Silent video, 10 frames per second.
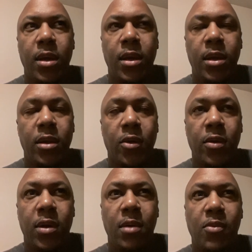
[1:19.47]
either
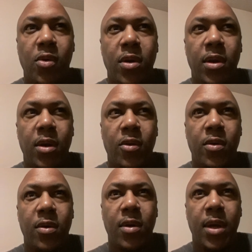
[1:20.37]
early in the morning
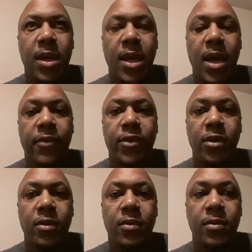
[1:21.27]
or in the
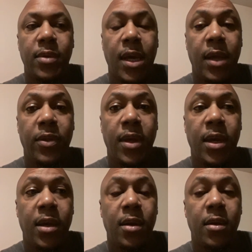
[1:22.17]
afternoon, and
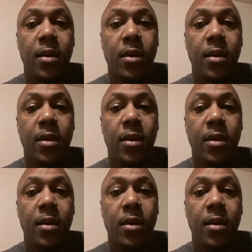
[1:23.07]
then